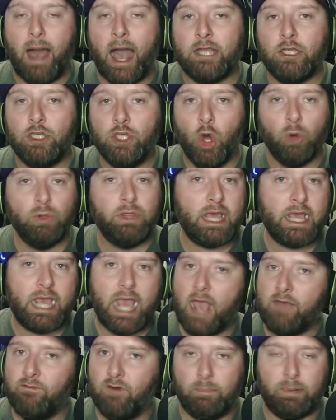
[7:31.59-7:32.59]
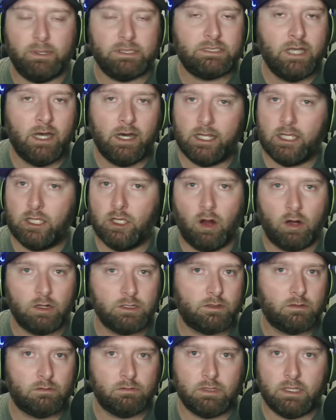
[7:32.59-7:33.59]
I know they gave up a ton of yards
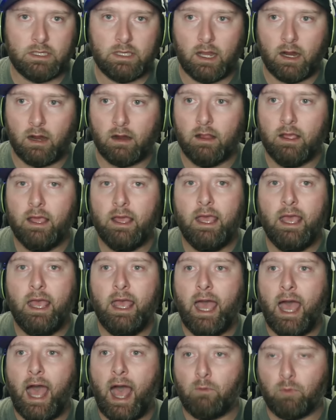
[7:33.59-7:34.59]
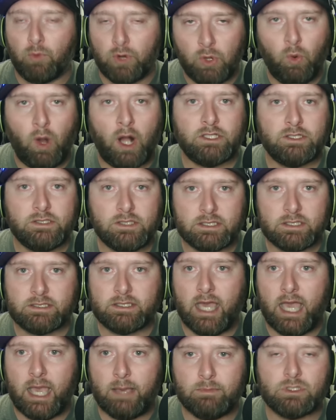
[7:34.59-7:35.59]
through the year. Rewatching this
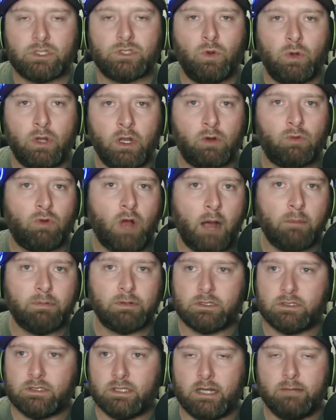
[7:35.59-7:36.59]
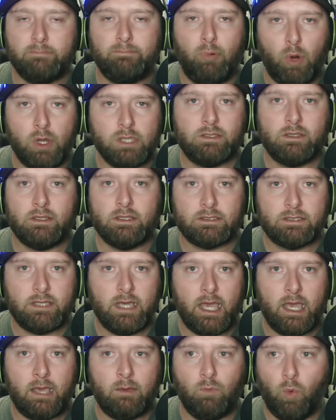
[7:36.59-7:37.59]
game, Sawyer Robertson at points in this
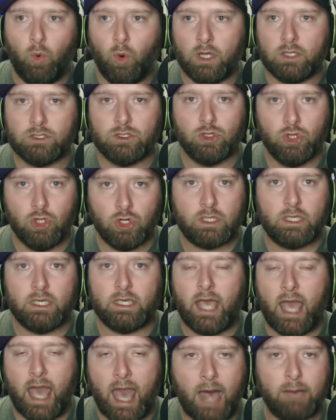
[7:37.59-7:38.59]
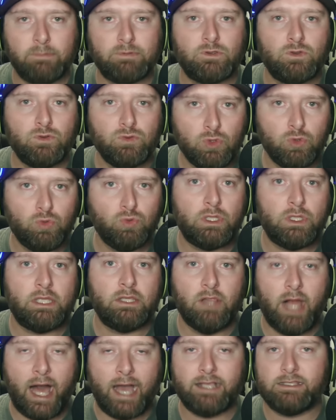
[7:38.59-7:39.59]
game was looking absolutely
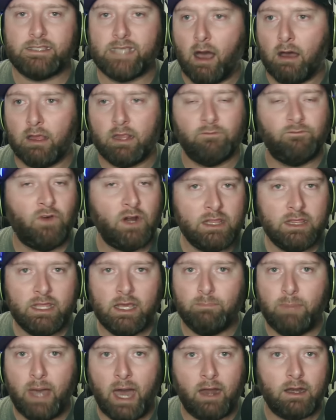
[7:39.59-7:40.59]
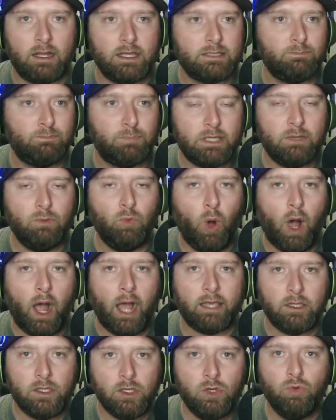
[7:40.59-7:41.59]
lights out. And the funny thing about it is
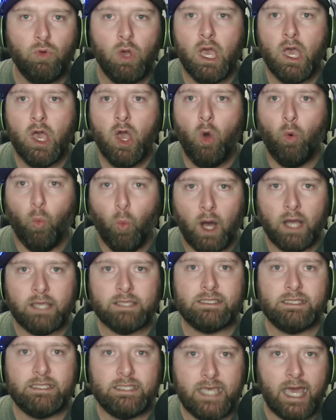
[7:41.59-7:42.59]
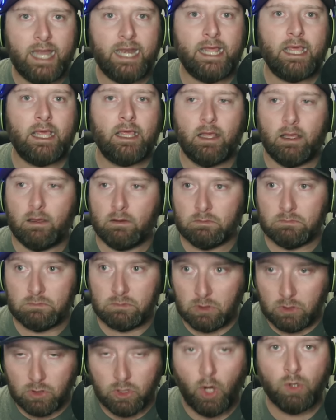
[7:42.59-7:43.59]
BYU was getting
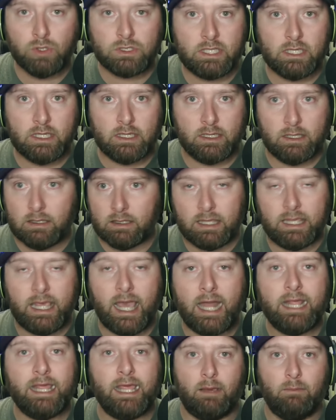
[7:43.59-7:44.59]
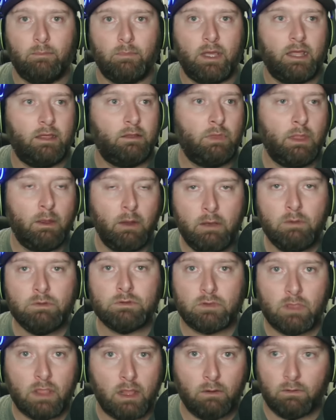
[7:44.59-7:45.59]
close to getting him. Eh,
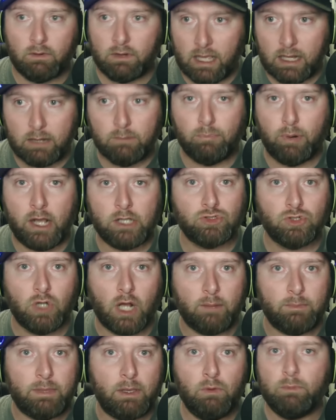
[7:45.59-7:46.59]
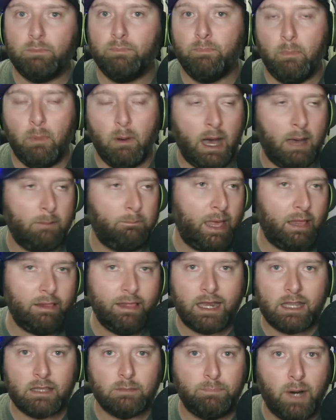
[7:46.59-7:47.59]
was they were getting pressure on him. He would uh, bail
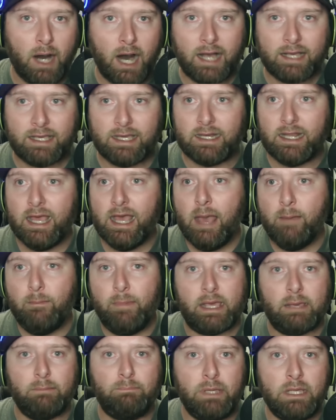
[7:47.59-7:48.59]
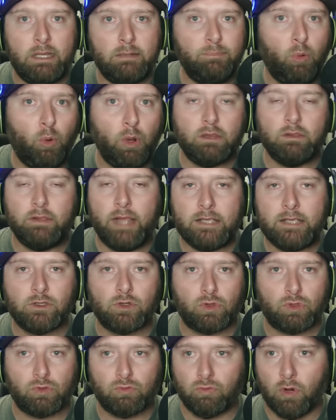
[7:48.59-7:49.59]
out of the pocket, make a pinpoint
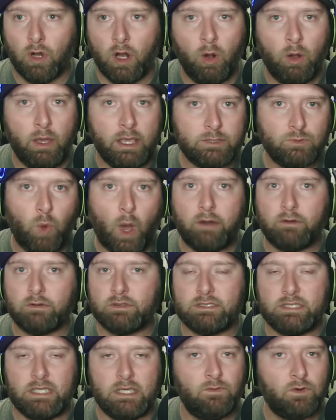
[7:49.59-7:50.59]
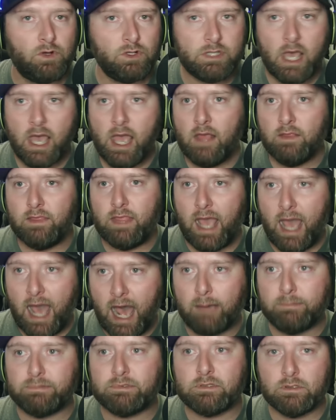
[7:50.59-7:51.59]
laser throw. His wide receivers they
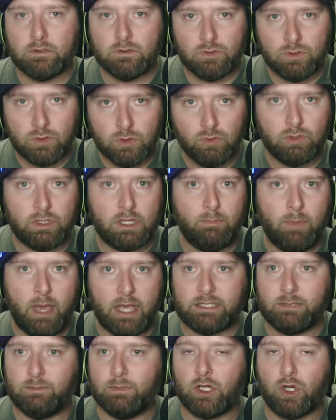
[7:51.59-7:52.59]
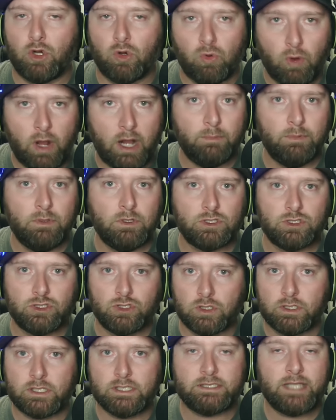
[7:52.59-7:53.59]
absolutely made some incredible
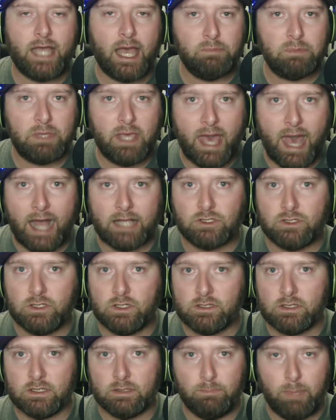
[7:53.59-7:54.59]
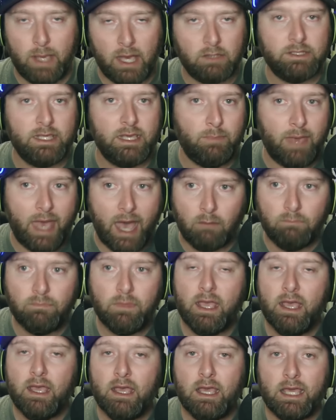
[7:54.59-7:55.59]
circus type catches and bailed him out.
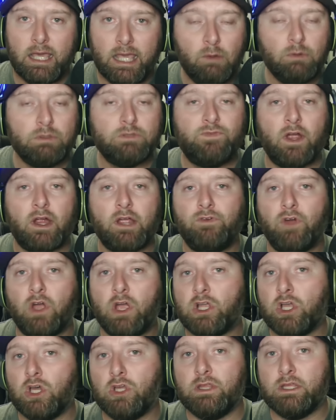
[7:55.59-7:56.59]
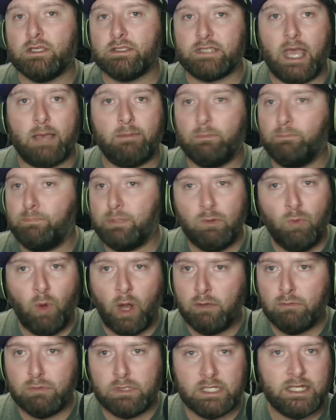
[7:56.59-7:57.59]
He was very, very good in this game, but
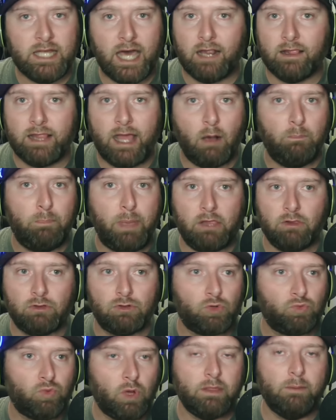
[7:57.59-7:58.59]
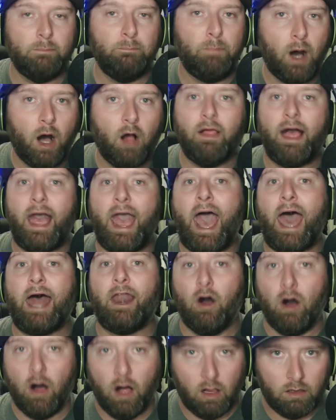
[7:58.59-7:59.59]
BYU did not allow Baylor to run the ball at
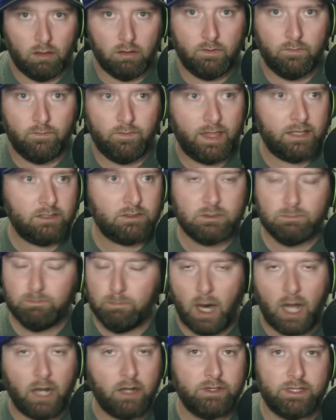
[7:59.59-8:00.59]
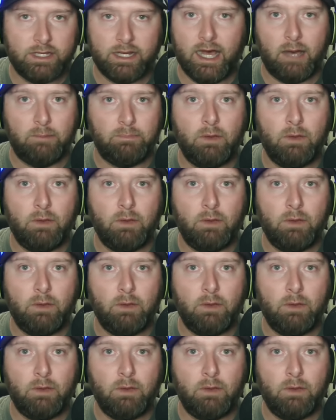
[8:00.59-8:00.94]
all. They bottled it up.